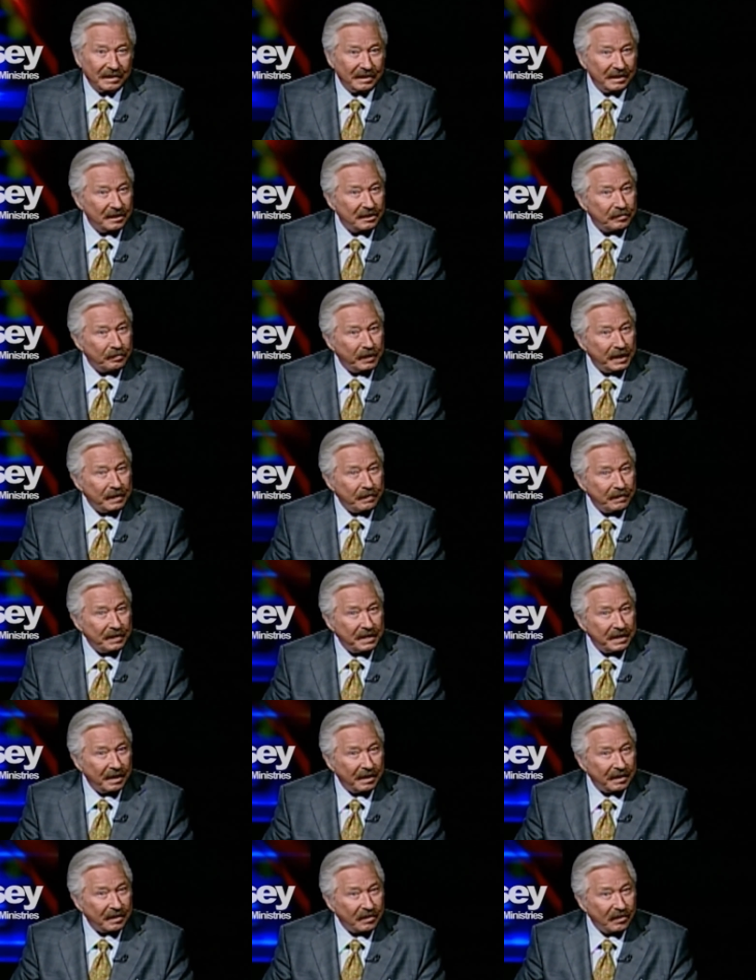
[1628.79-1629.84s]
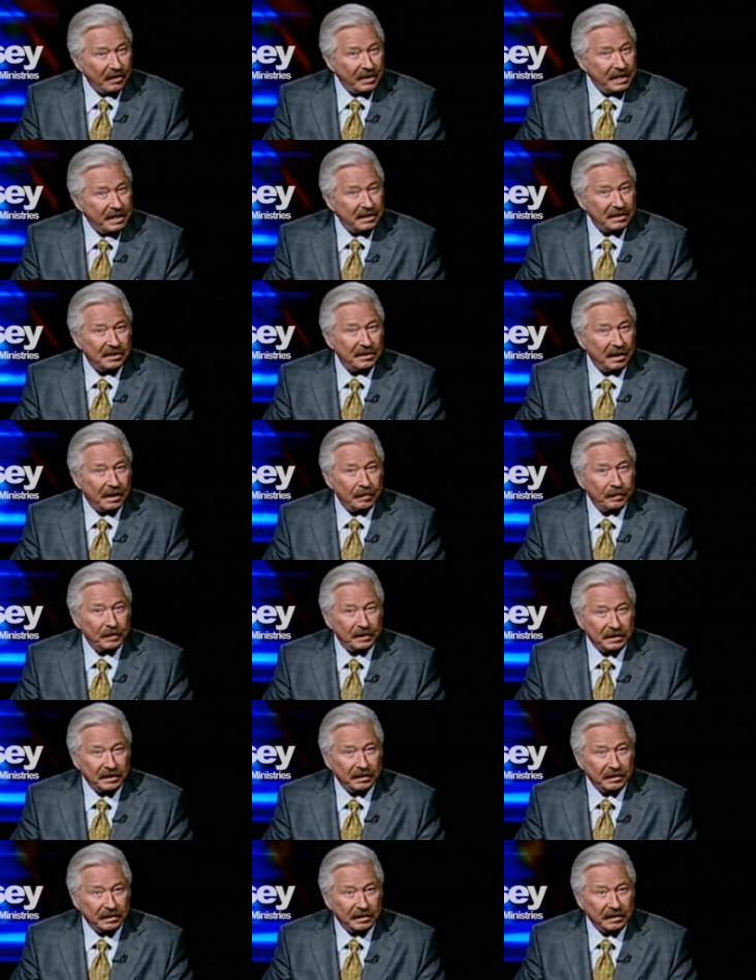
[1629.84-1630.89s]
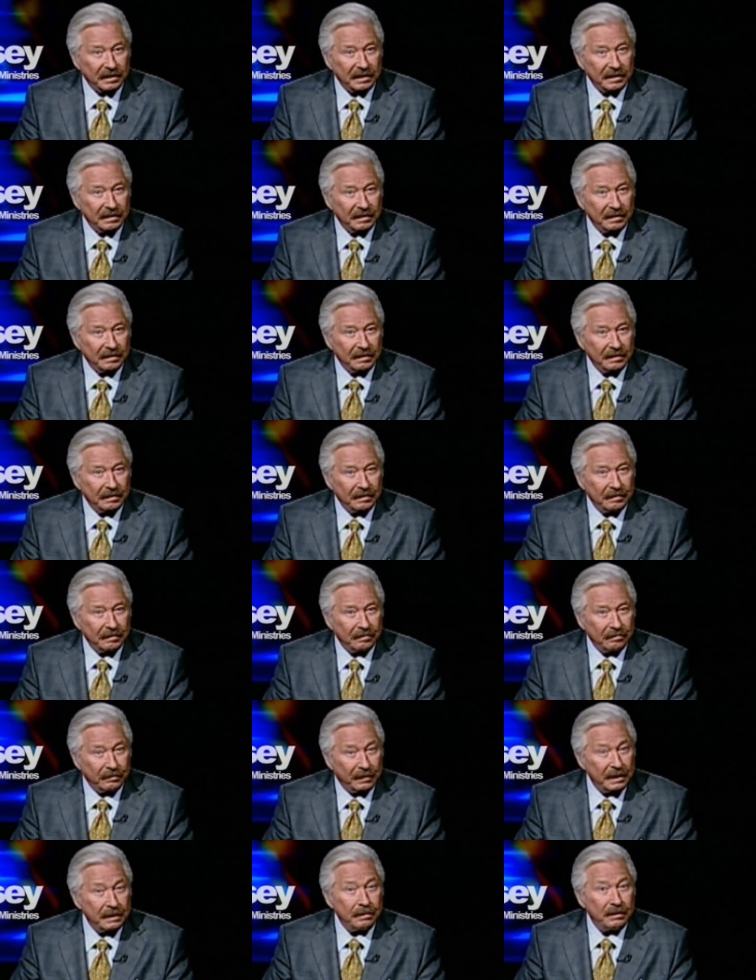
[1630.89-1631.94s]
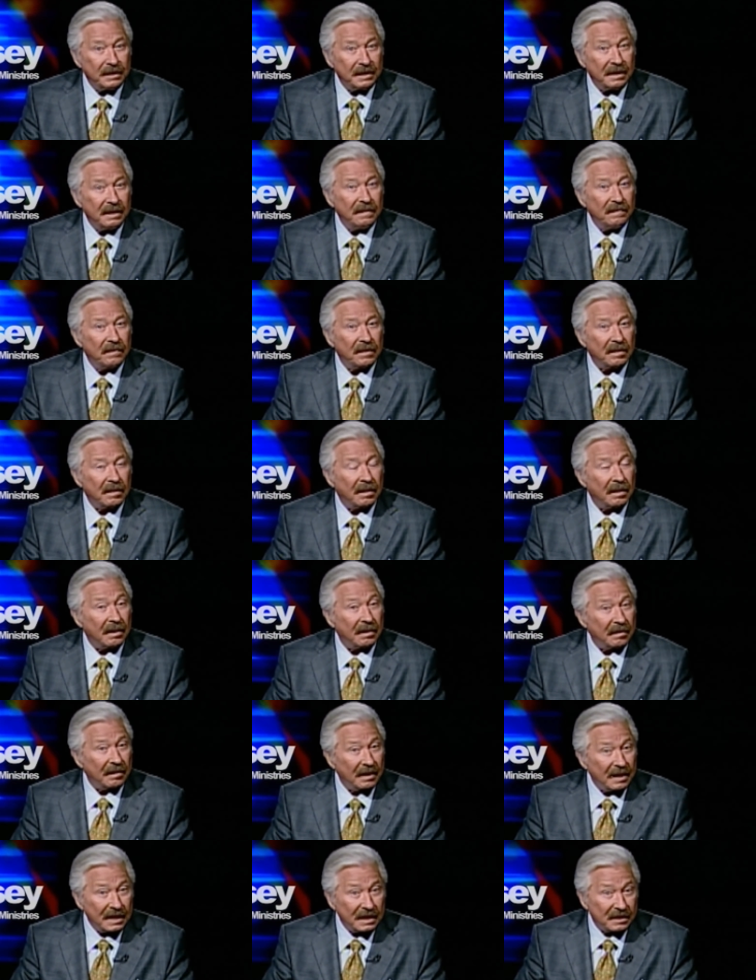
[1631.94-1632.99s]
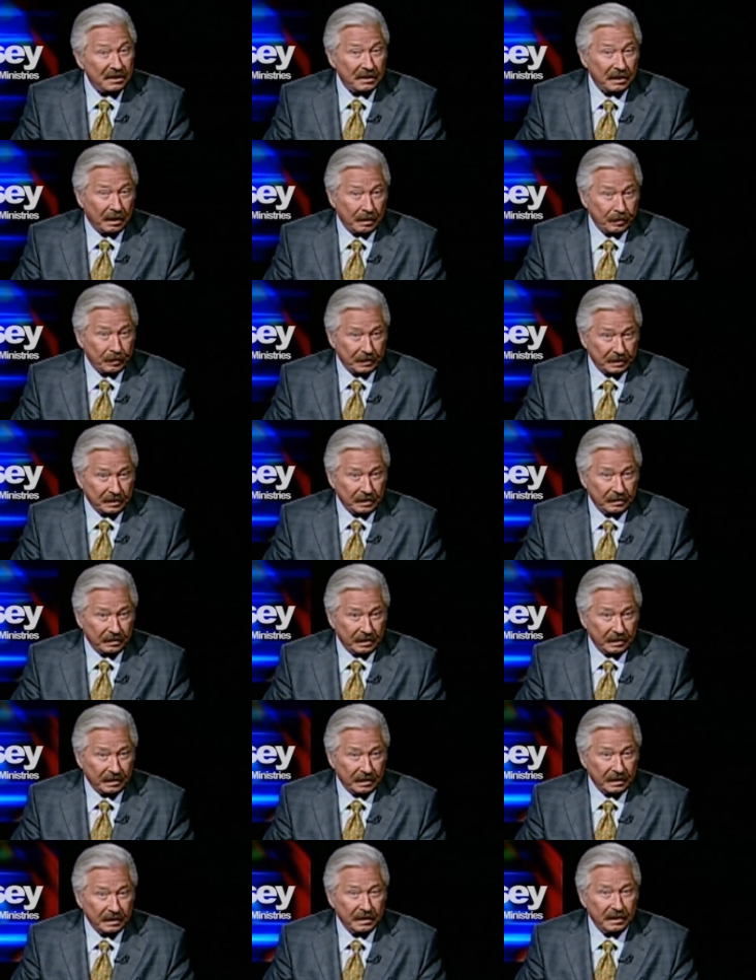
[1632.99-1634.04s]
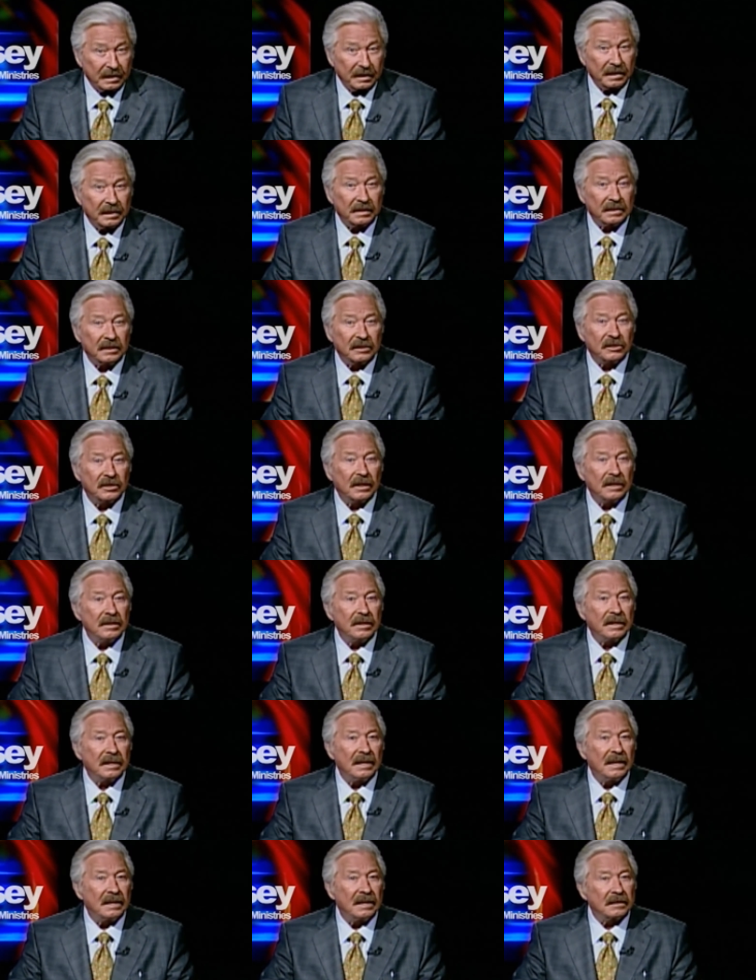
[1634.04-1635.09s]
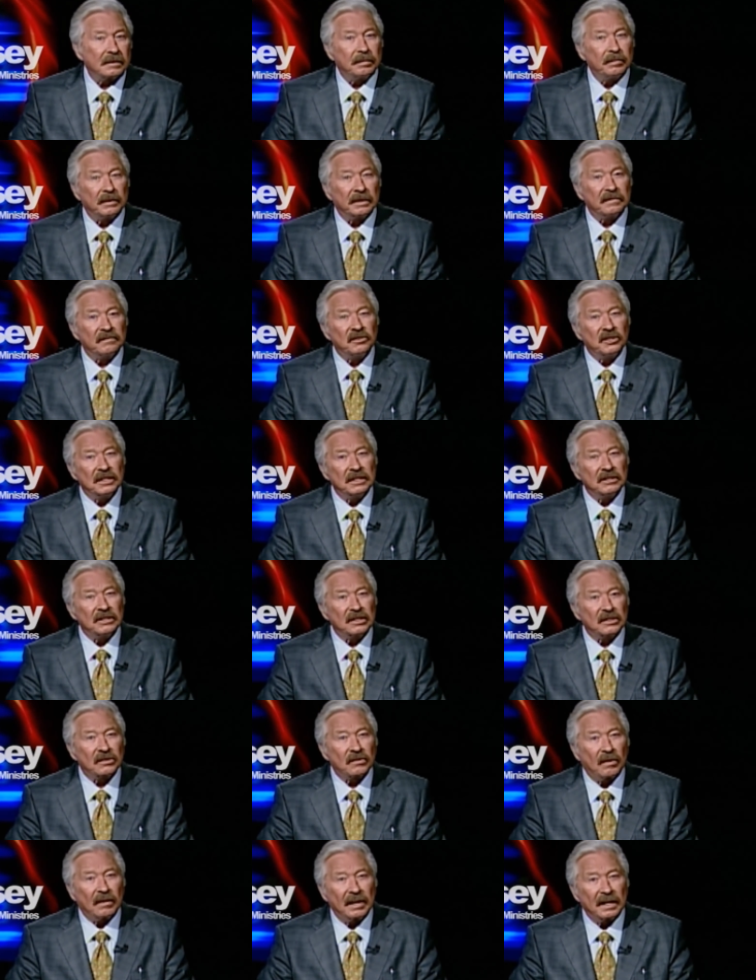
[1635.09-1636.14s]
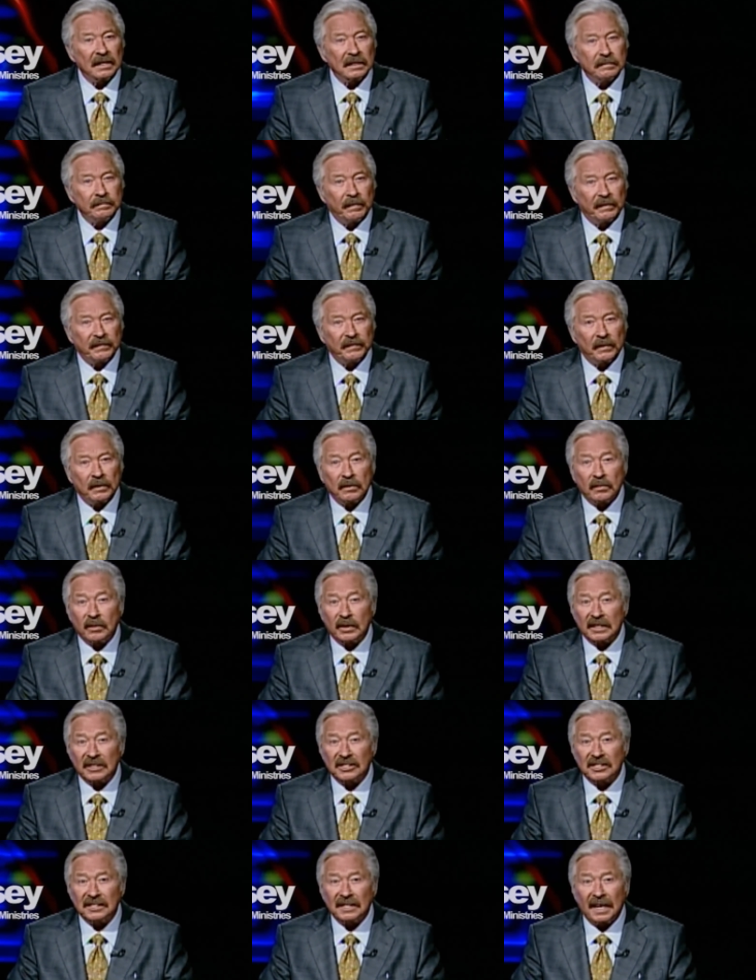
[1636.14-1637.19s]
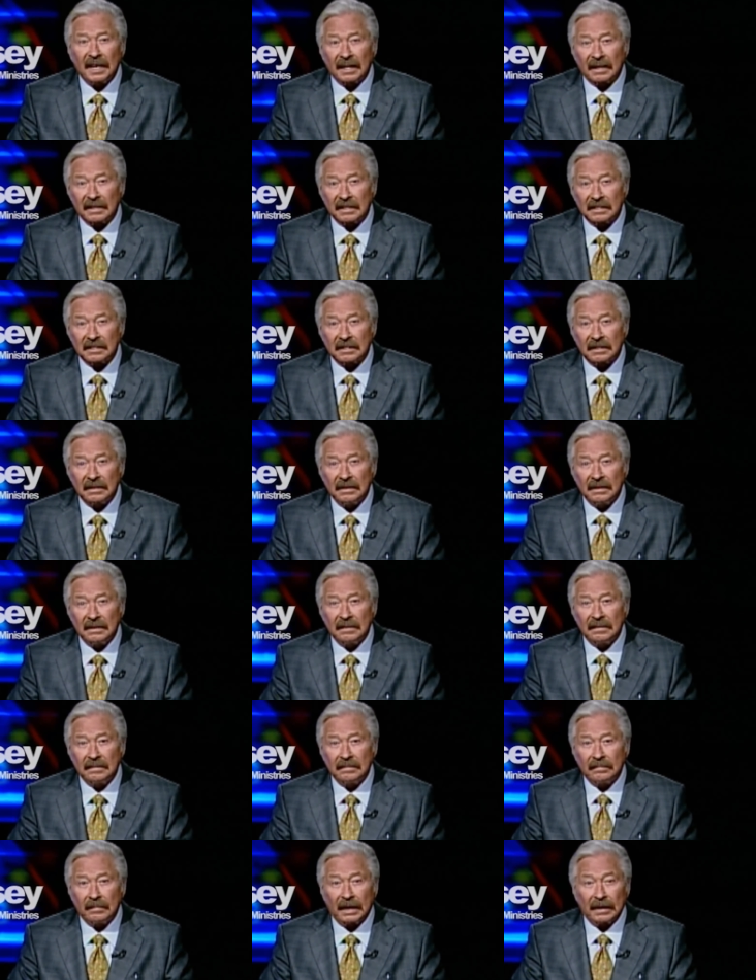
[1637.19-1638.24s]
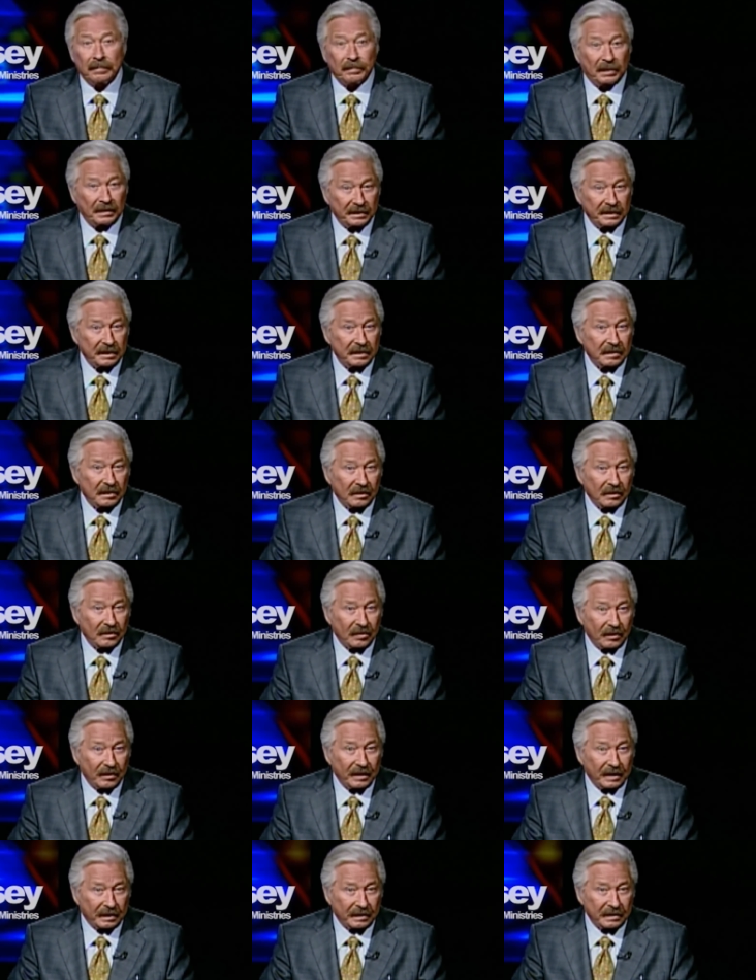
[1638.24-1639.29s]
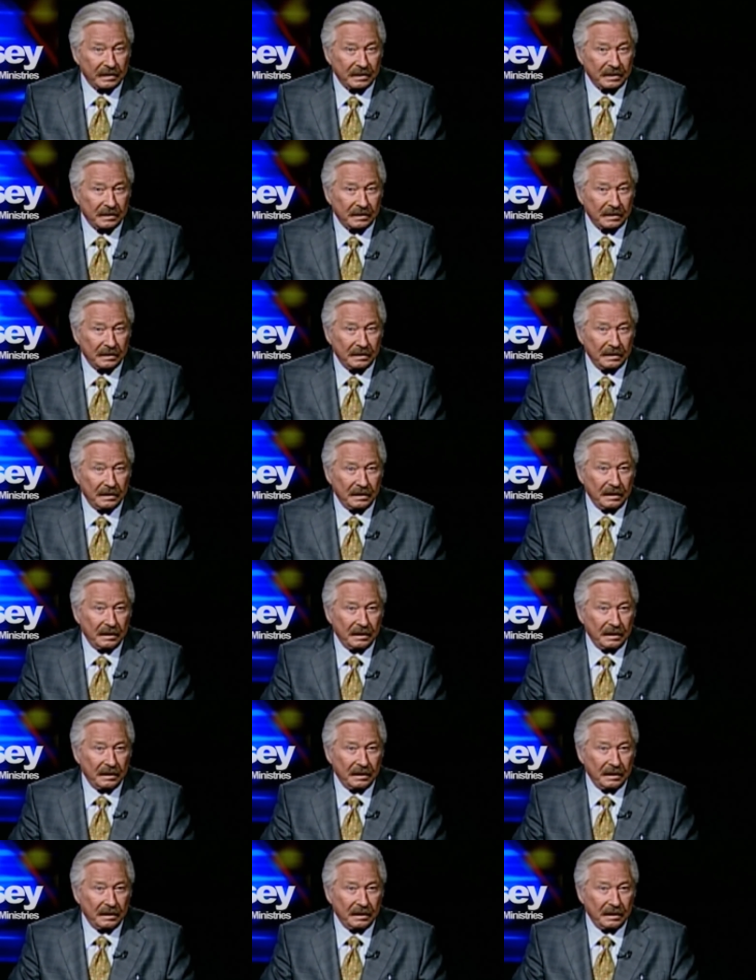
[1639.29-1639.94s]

This may be our greatest opportunity, maybe even our last opportunity, to share the gospel of Jesus Christ before we're silenced by political correctness.